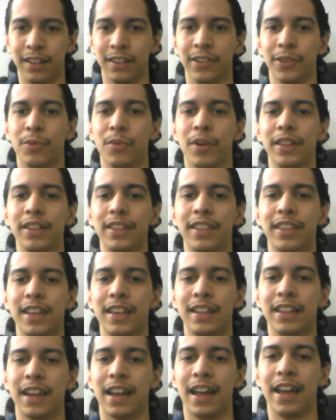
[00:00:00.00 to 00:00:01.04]
the one
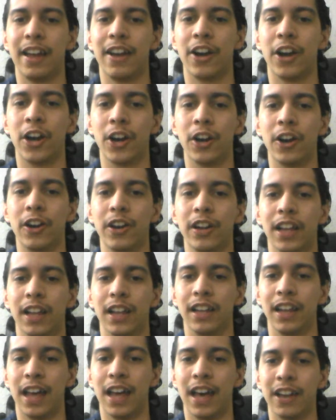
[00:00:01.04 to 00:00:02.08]
thing that I heard a
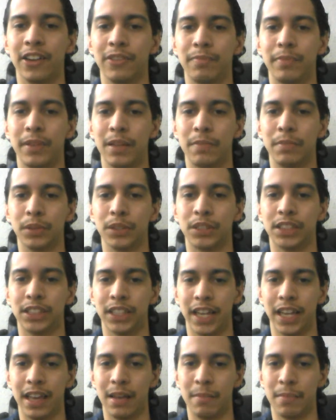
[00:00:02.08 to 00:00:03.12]
lot of people
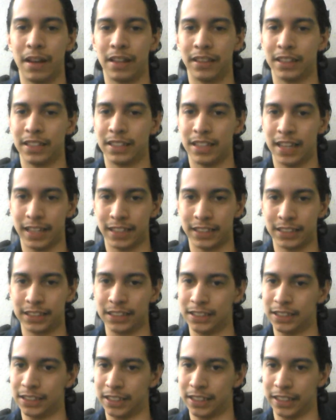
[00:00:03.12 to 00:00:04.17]
say about the
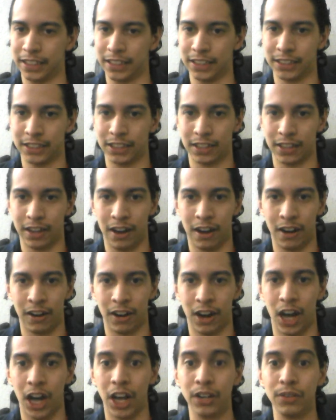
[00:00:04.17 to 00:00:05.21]
Texans is
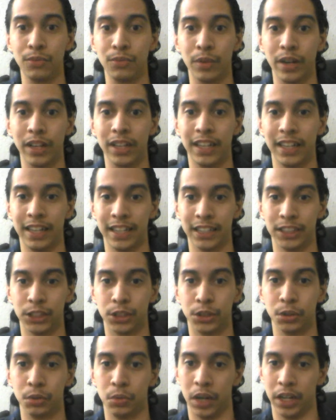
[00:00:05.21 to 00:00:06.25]
our unwillingness
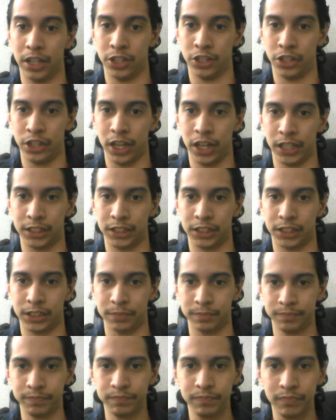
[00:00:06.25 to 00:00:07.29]
to adjust
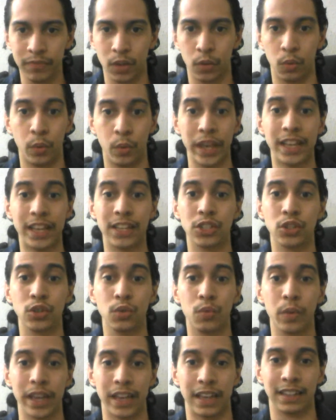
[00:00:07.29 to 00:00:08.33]
week to
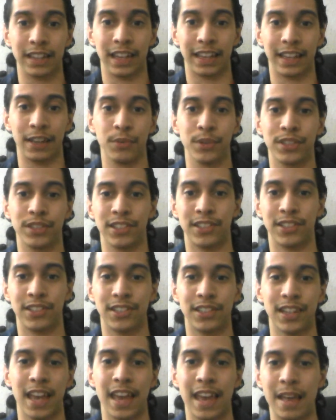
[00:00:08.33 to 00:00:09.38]
week. Like, it was the
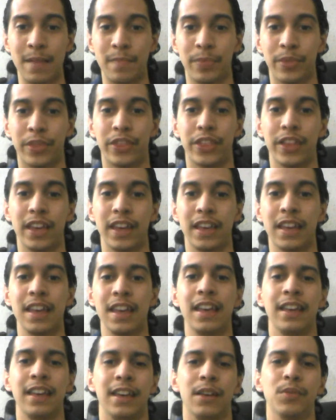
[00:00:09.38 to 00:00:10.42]
same thing.
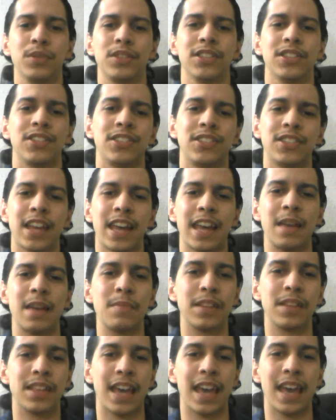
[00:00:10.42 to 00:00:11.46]
It was the
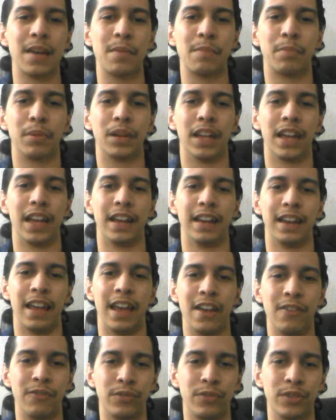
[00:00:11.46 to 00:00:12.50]
same game plan
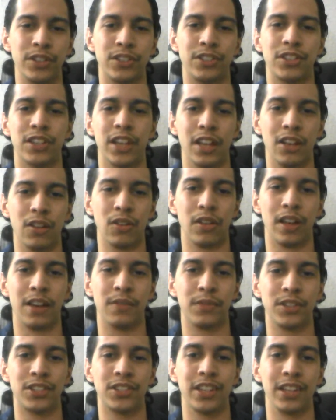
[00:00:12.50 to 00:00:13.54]
every
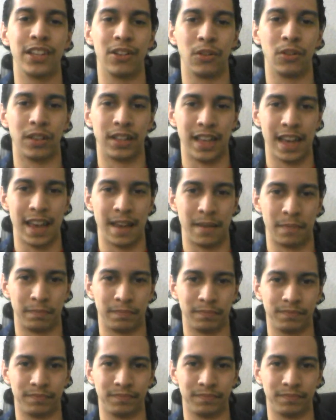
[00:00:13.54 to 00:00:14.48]
single game.